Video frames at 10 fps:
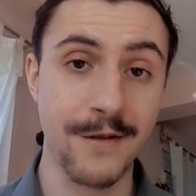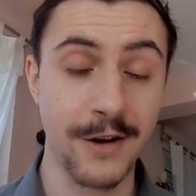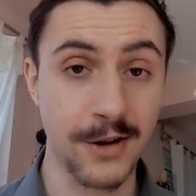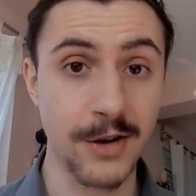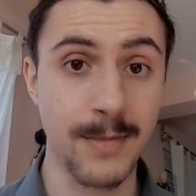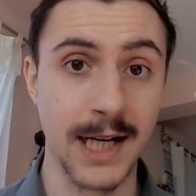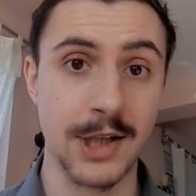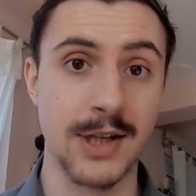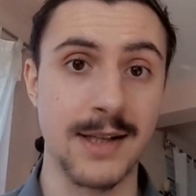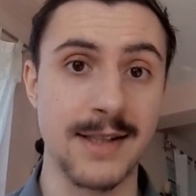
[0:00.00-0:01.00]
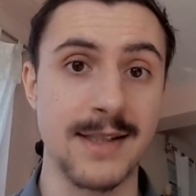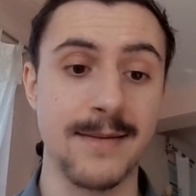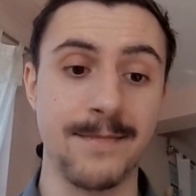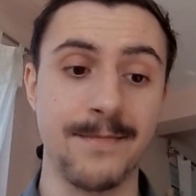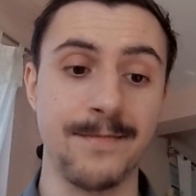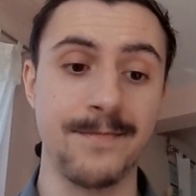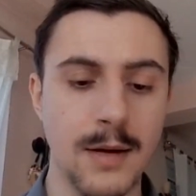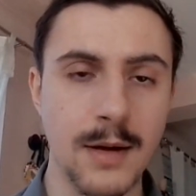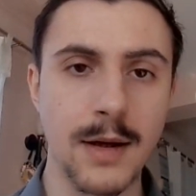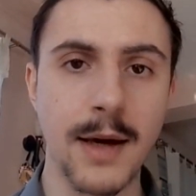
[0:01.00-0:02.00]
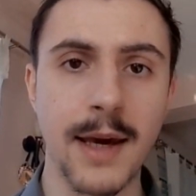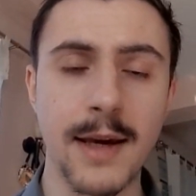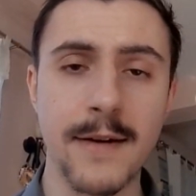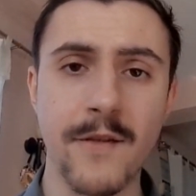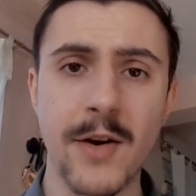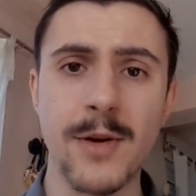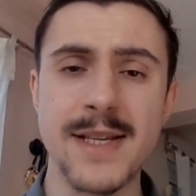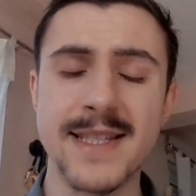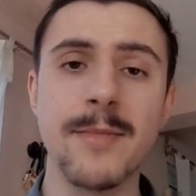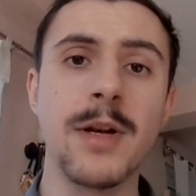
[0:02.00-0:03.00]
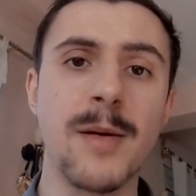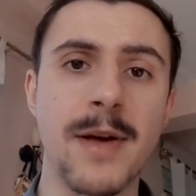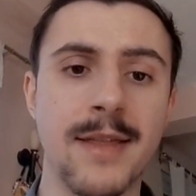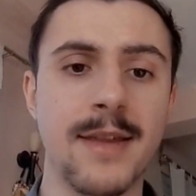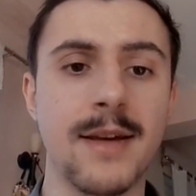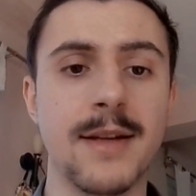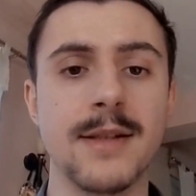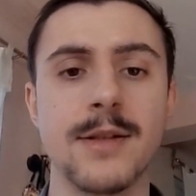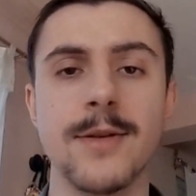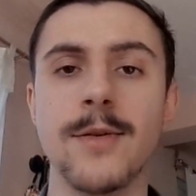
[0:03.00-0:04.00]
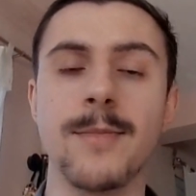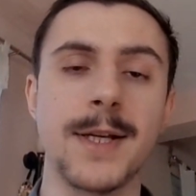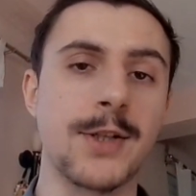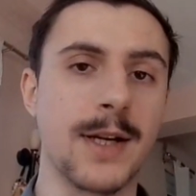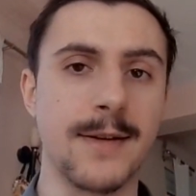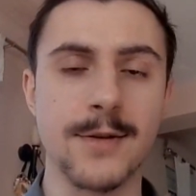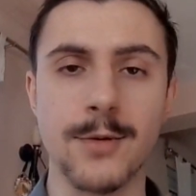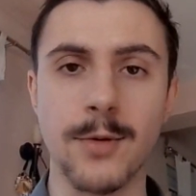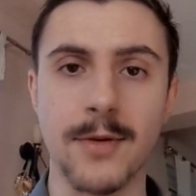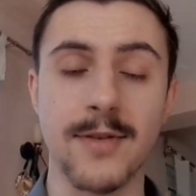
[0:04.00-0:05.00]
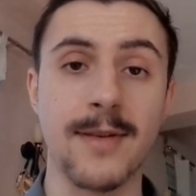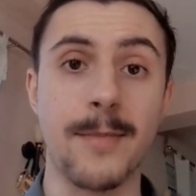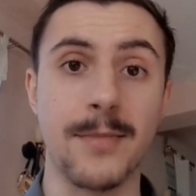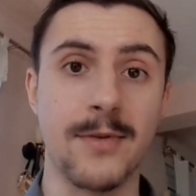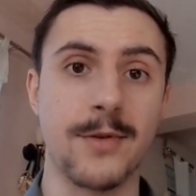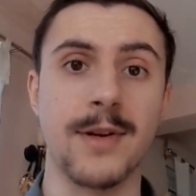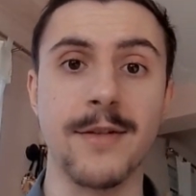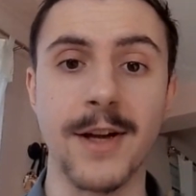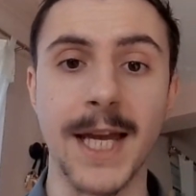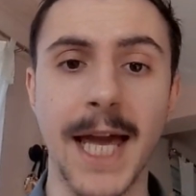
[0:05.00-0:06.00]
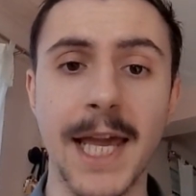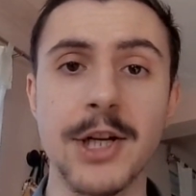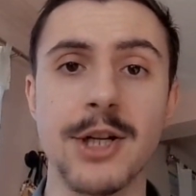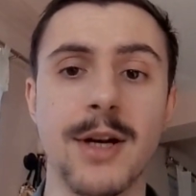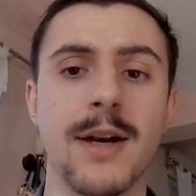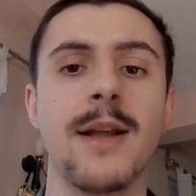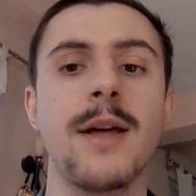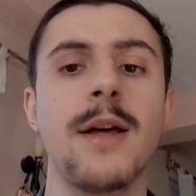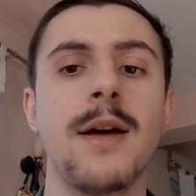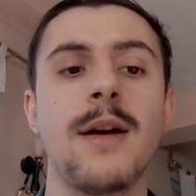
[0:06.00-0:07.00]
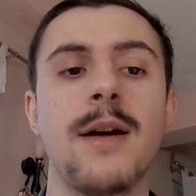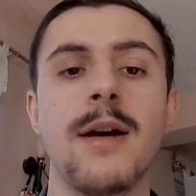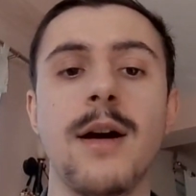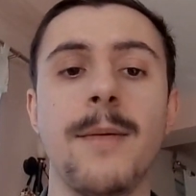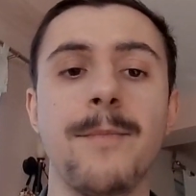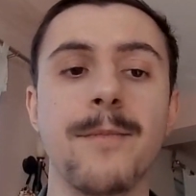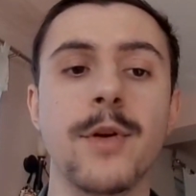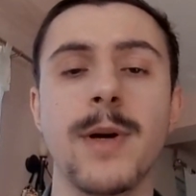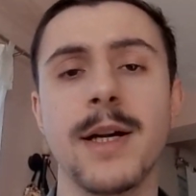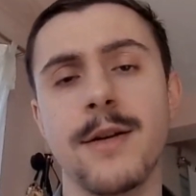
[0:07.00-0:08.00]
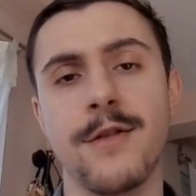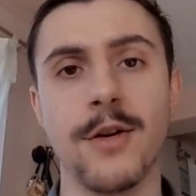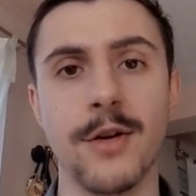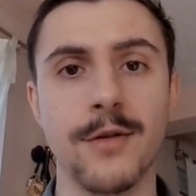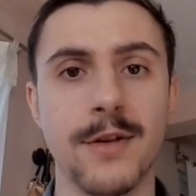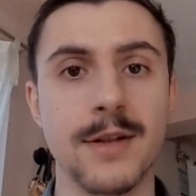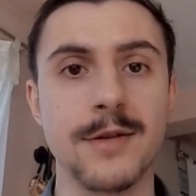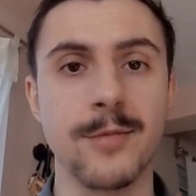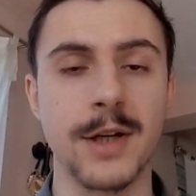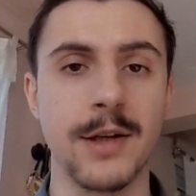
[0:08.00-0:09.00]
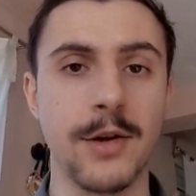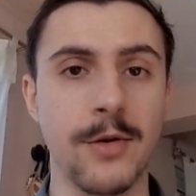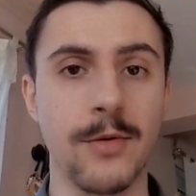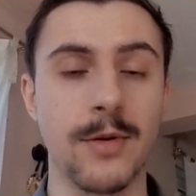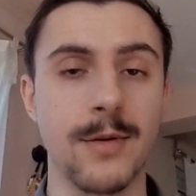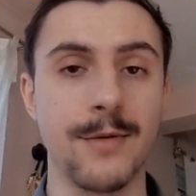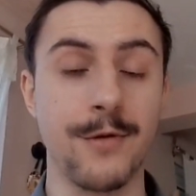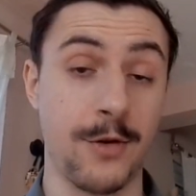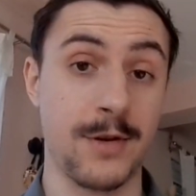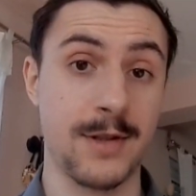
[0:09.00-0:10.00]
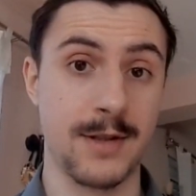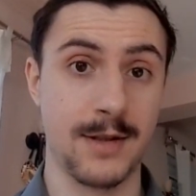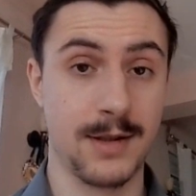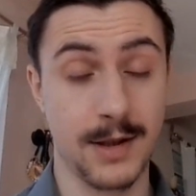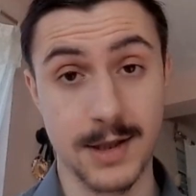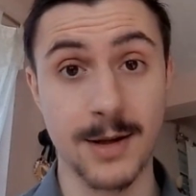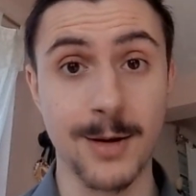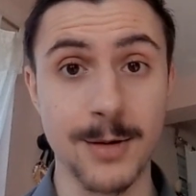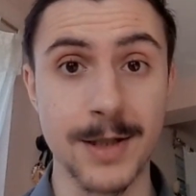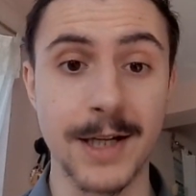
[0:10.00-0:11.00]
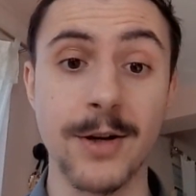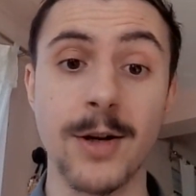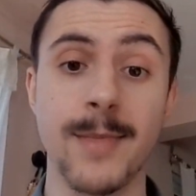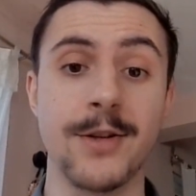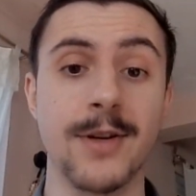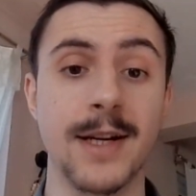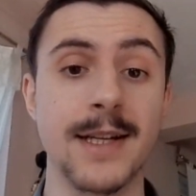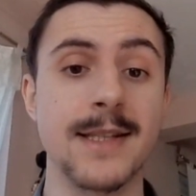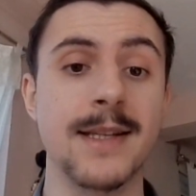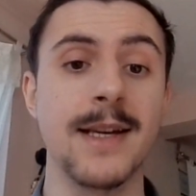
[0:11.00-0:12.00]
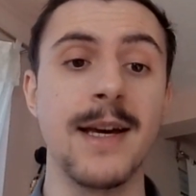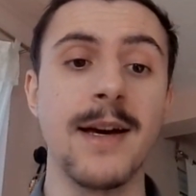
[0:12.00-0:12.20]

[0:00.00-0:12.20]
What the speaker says: and find good matches. A very similar method to matching is called substratification. You might have heard of this when you first started econometrics,